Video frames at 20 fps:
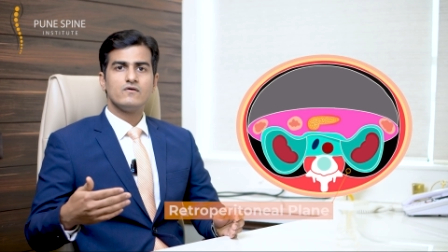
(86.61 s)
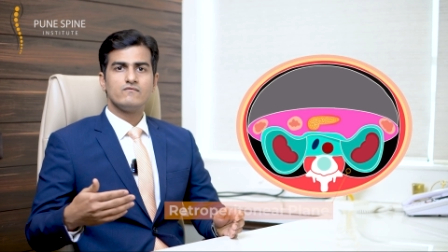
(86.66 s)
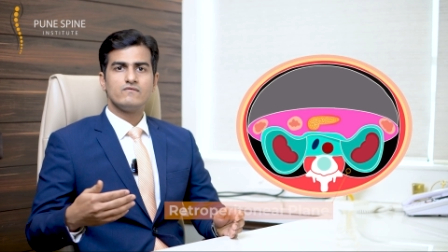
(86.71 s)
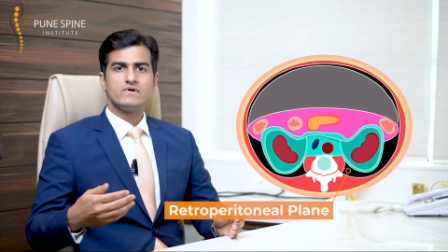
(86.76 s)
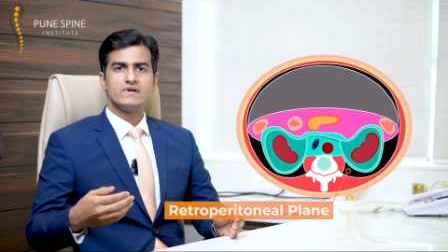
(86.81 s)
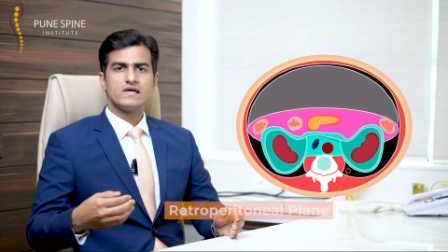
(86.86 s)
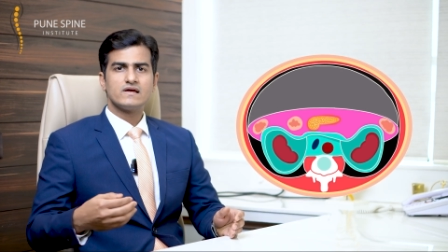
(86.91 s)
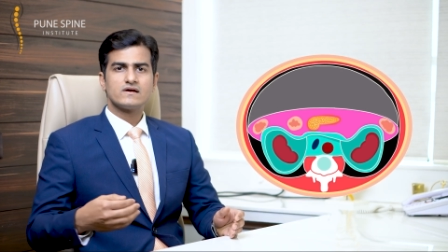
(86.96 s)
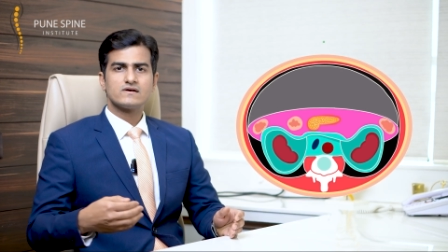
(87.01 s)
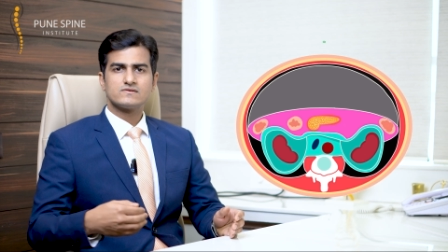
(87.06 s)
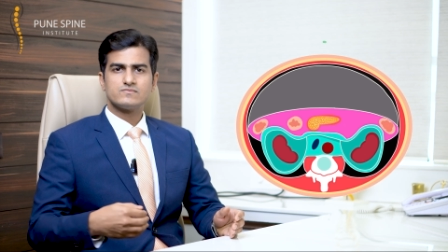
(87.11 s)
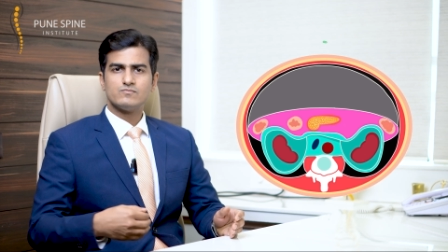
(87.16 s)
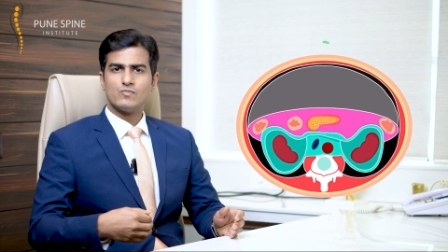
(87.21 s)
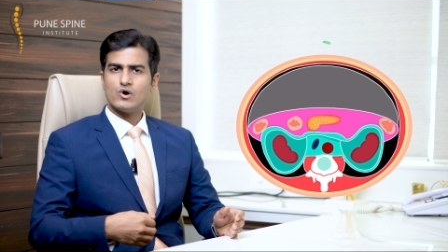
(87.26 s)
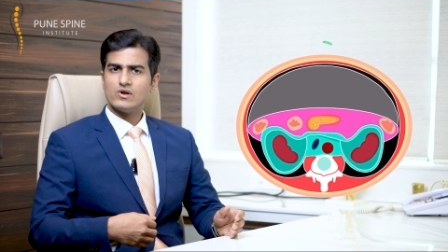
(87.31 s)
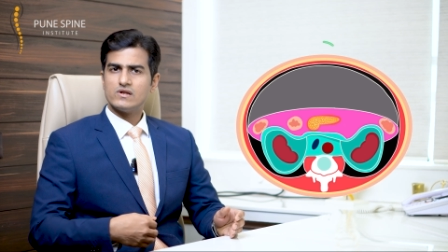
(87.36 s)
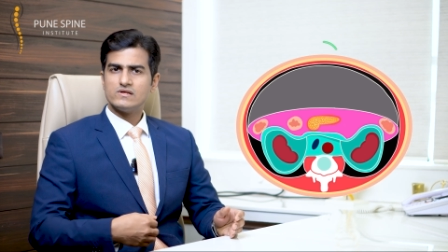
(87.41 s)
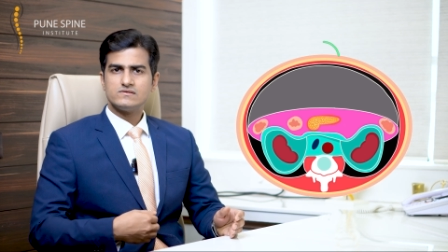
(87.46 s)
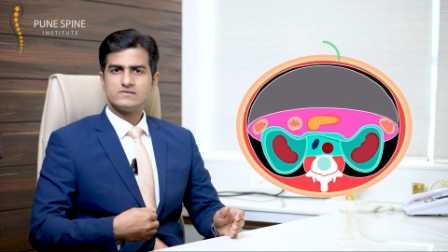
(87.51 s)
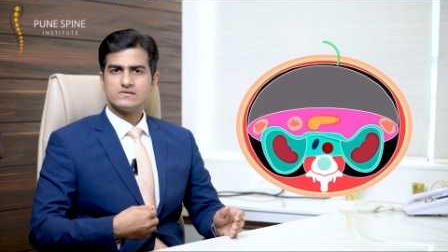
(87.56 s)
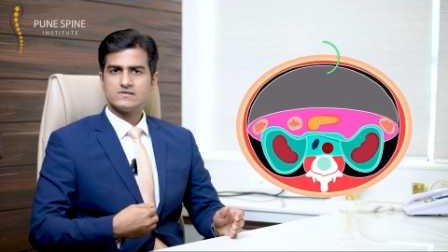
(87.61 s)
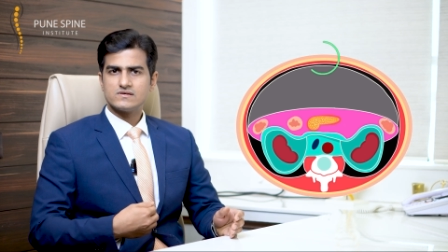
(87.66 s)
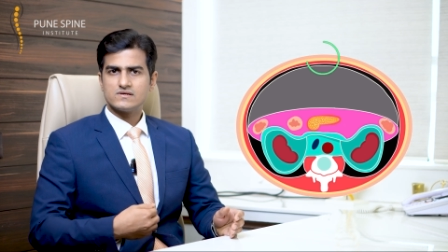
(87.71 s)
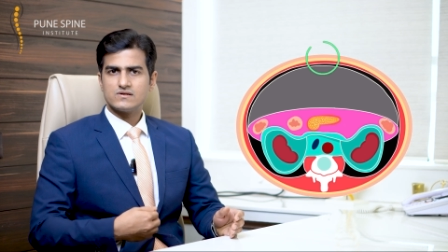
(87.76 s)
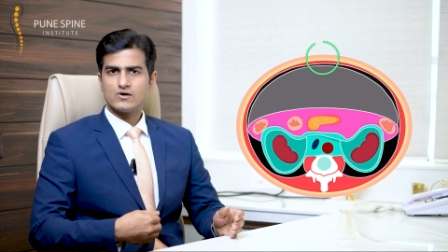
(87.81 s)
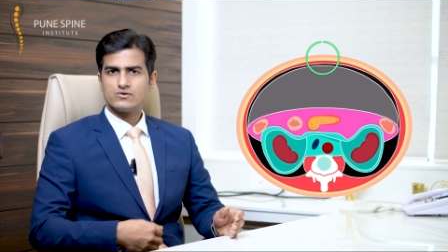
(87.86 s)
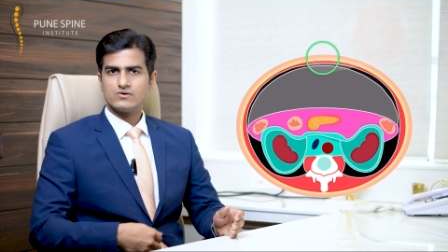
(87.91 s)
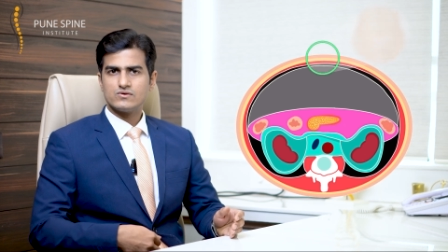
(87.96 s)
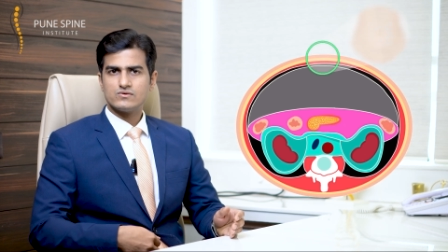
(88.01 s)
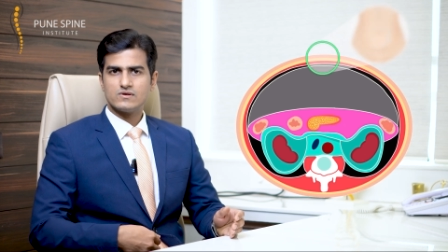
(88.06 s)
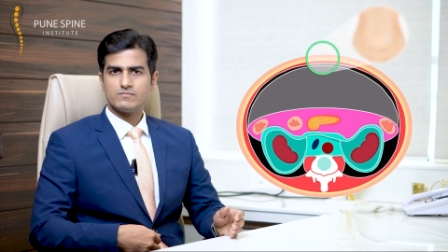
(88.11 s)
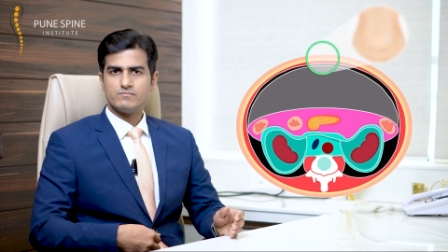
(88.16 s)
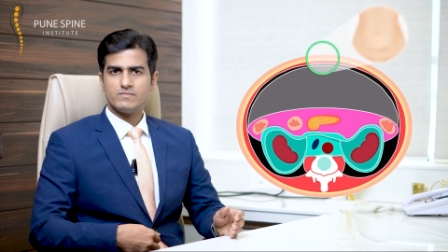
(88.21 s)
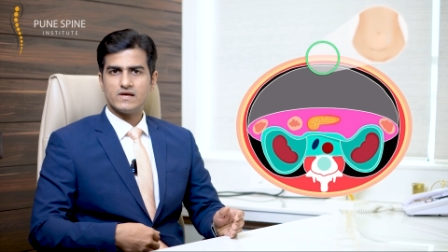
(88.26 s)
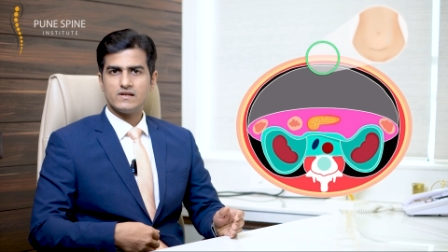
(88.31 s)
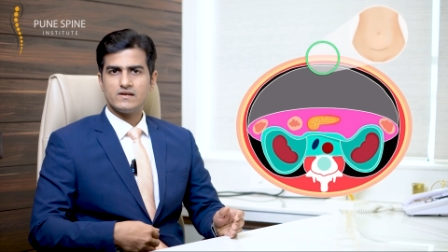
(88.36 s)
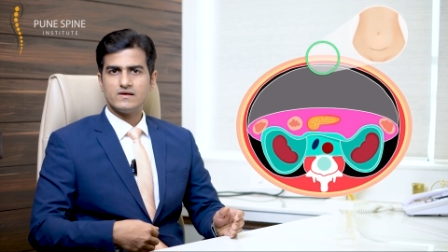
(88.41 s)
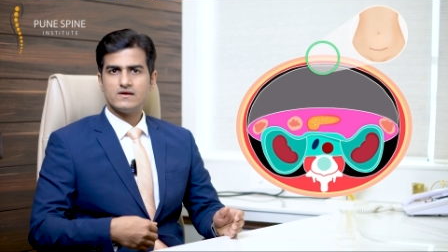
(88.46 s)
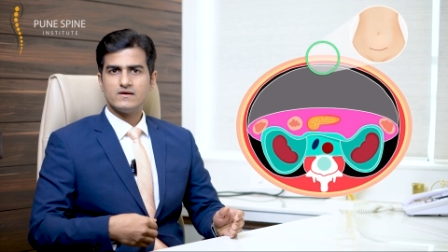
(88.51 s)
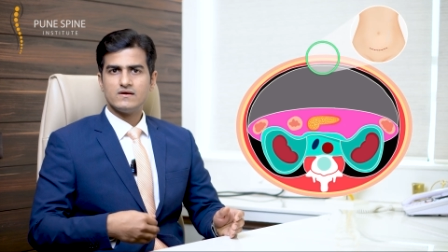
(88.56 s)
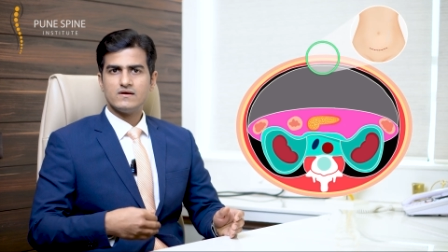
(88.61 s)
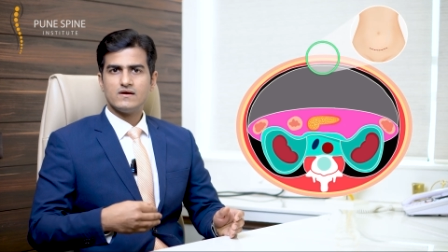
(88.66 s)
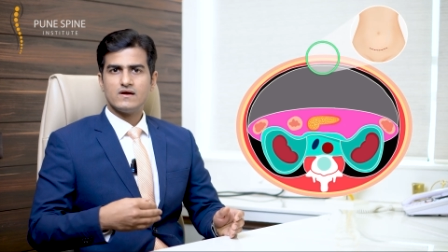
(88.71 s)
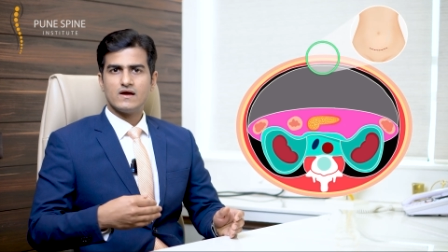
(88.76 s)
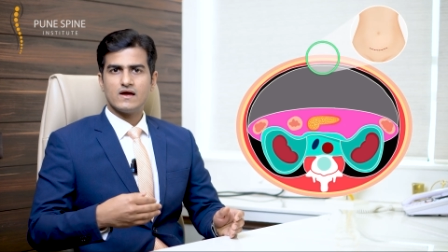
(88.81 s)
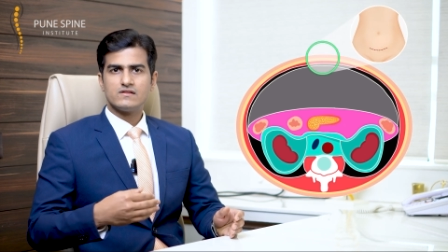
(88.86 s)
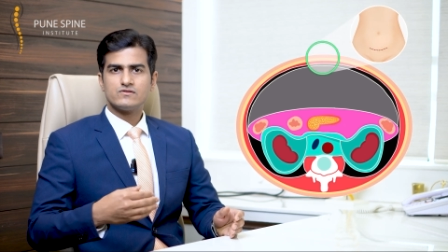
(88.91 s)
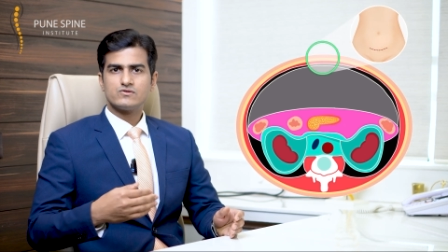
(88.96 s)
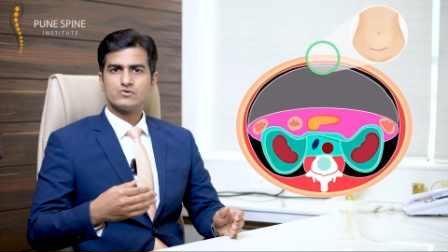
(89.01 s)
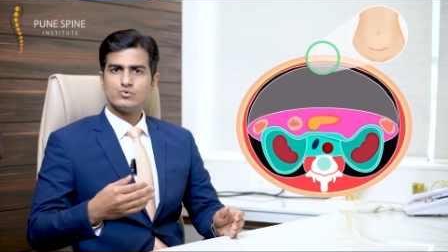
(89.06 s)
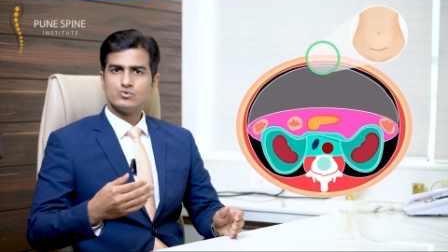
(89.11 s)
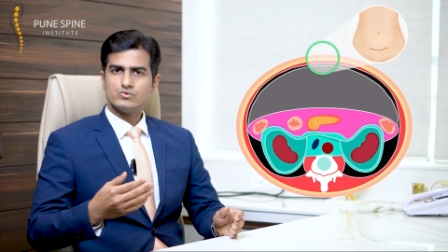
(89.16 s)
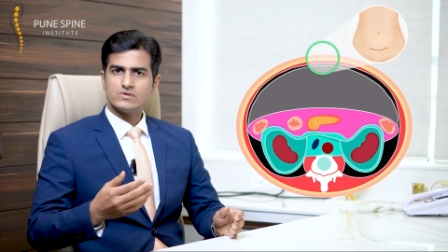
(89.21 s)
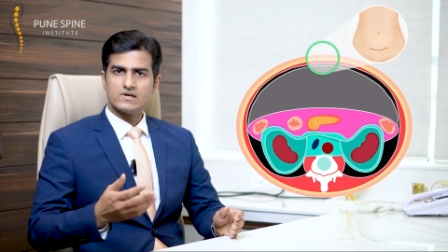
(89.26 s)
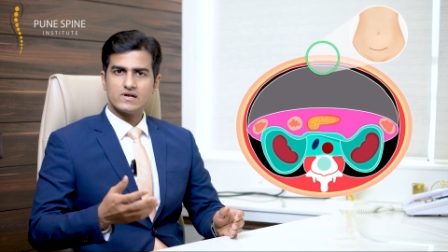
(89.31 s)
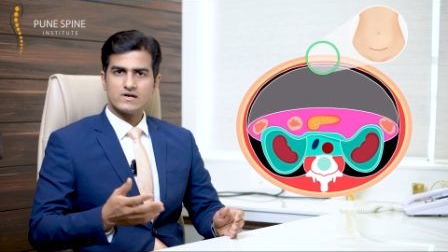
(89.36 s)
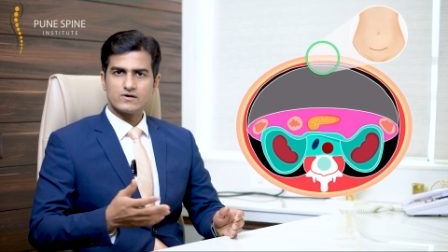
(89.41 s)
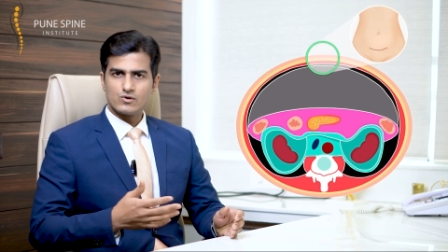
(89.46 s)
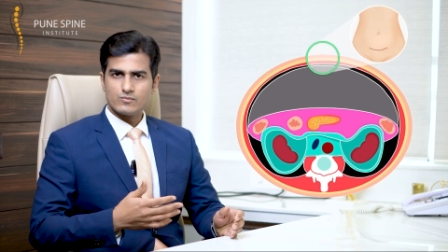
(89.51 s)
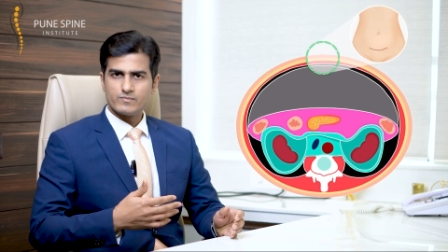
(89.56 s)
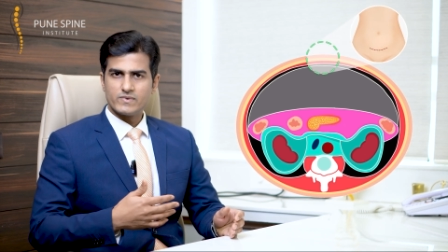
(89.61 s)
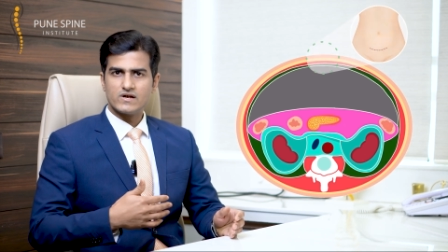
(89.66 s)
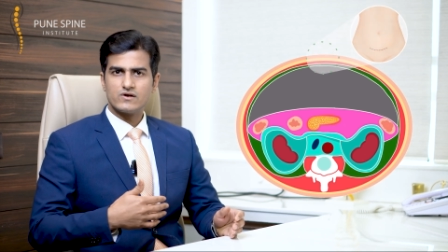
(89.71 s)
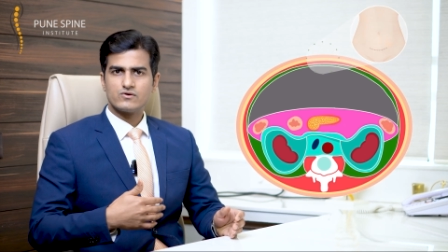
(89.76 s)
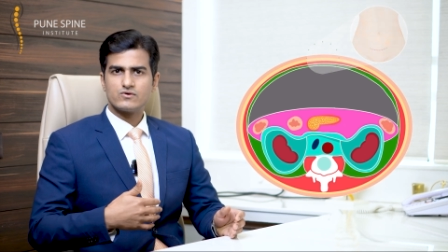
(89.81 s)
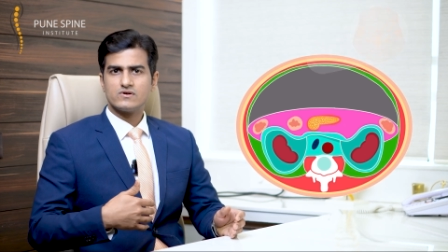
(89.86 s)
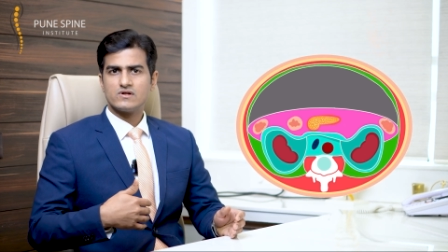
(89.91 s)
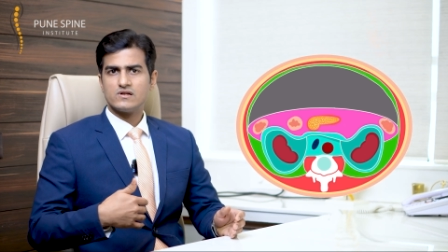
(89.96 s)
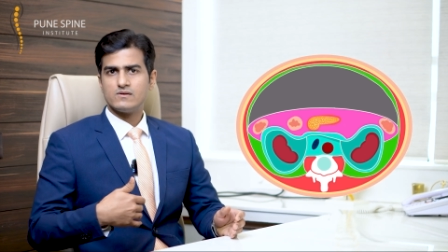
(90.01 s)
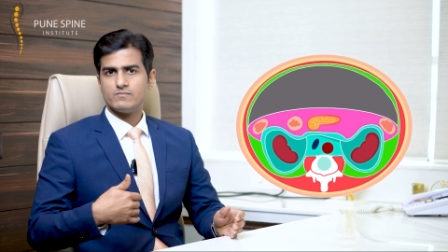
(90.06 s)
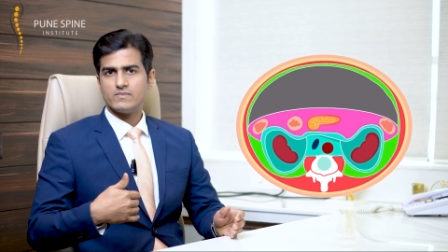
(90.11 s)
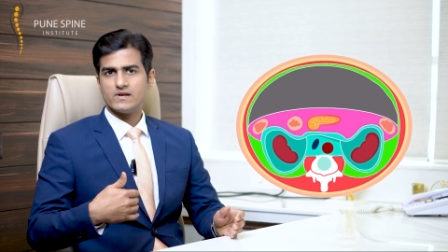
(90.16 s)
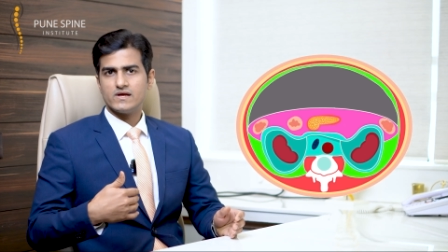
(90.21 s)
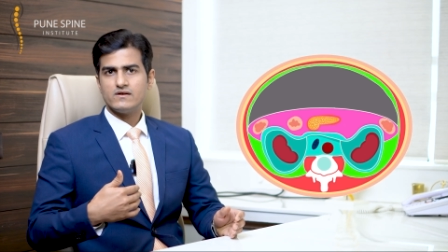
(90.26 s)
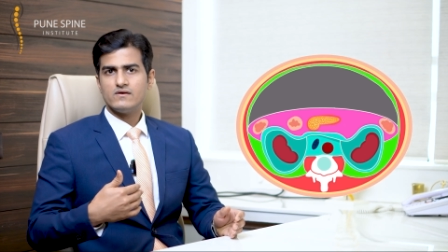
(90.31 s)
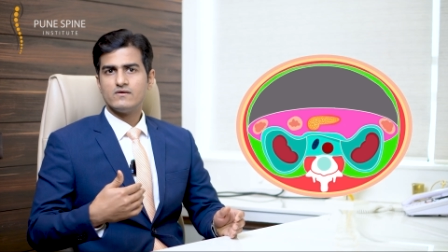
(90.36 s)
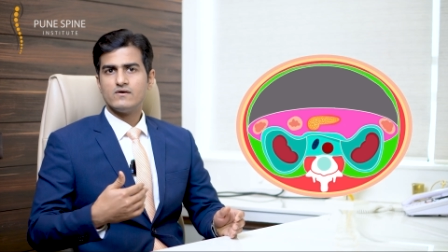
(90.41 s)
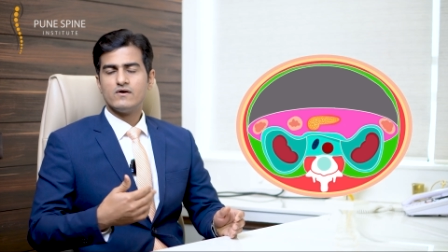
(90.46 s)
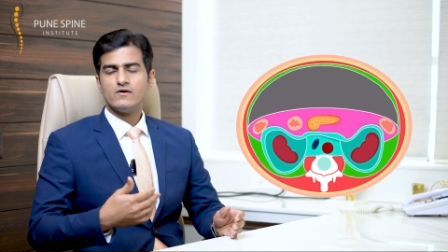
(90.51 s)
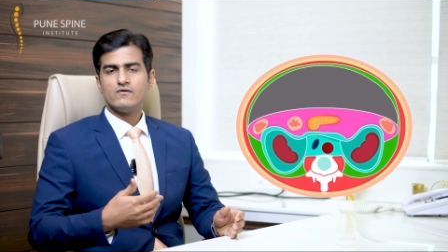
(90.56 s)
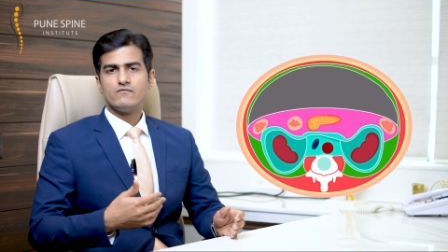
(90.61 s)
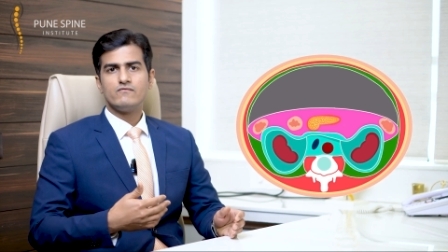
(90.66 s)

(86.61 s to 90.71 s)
we take a small incision onto the belly and through the retroperitoneal plane,